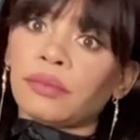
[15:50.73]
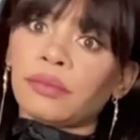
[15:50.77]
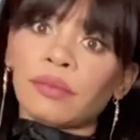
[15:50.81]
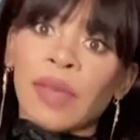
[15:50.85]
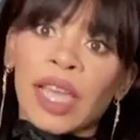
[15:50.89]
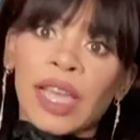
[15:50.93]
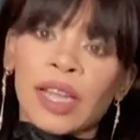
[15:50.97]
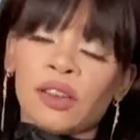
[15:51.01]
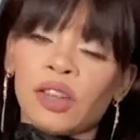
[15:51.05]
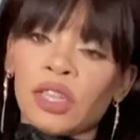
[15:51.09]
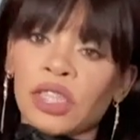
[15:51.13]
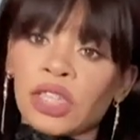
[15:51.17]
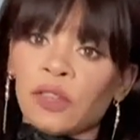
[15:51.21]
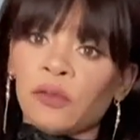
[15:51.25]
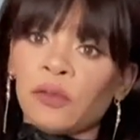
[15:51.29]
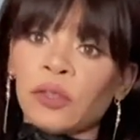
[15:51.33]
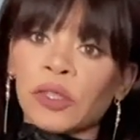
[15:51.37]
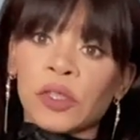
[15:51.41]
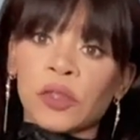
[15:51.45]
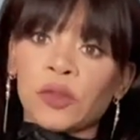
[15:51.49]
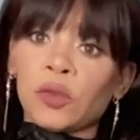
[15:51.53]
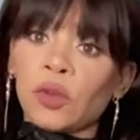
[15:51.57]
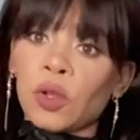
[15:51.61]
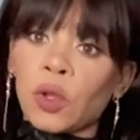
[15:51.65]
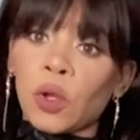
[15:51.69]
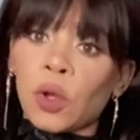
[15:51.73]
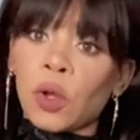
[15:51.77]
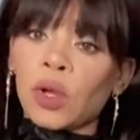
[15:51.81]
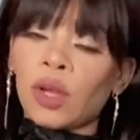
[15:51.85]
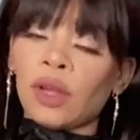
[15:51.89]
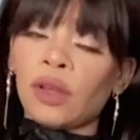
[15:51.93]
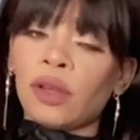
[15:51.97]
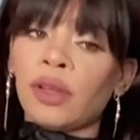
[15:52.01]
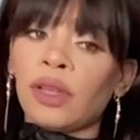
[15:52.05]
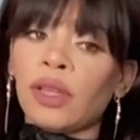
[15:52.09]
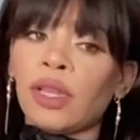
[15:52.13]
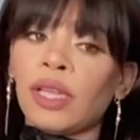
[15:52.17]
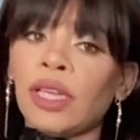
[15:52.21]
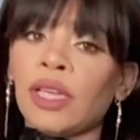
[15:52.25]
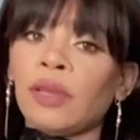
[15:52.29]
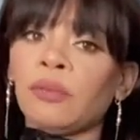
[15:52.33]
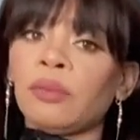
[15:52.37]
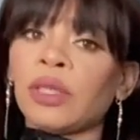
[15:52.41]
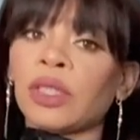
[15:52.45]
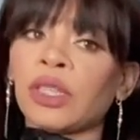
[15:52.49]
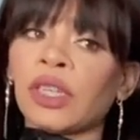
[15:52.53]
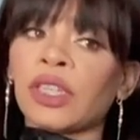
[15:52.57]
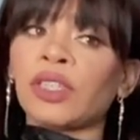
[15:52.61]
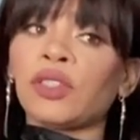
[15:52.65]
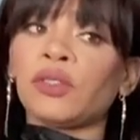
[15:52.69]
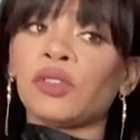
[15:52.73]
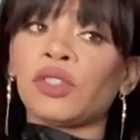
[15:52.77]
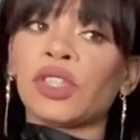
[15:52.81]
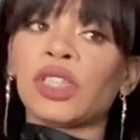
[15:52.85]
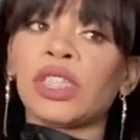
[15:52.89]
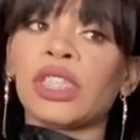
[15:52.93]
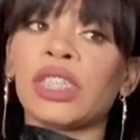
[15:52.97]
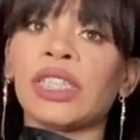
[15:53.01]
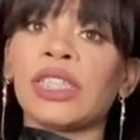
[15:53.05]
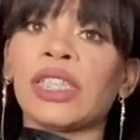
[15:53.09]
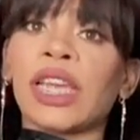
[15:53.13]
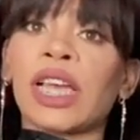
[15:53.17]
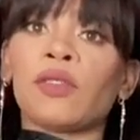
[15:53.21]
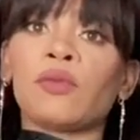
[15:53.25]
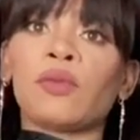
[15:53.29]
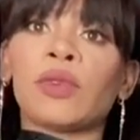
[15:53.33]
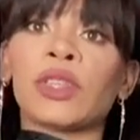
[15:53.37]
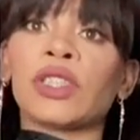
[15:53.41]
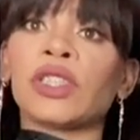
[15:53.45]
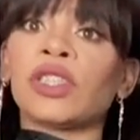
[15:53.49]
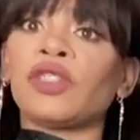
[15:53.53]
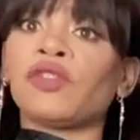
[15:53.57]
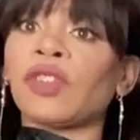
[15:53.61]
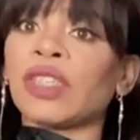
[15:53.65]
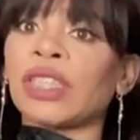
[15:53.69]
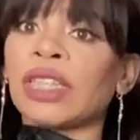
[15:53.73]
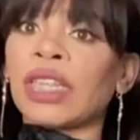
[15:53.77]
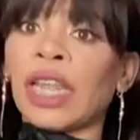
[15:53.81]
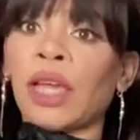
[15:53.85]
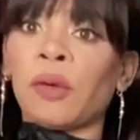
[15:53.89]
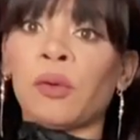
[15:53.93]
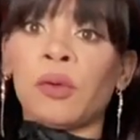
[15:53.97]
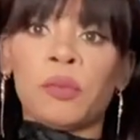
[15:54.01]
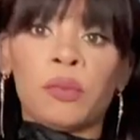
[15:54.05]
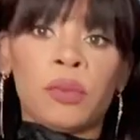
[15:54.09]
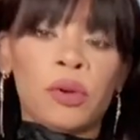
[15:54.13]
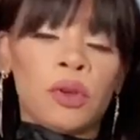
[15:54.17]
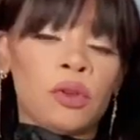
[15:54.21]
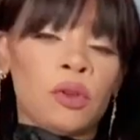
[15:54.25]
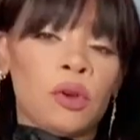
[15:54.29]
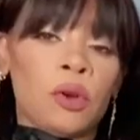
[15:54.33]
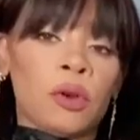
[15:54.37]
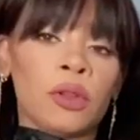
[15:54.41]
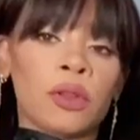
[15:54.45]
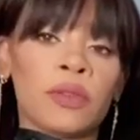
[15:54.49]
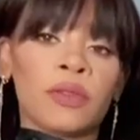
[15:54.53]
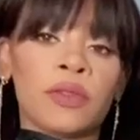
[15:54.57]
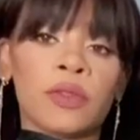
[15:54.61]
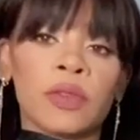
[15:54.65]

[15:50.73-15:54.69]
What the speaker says: closet for so long, because usually that was the dress that I would put on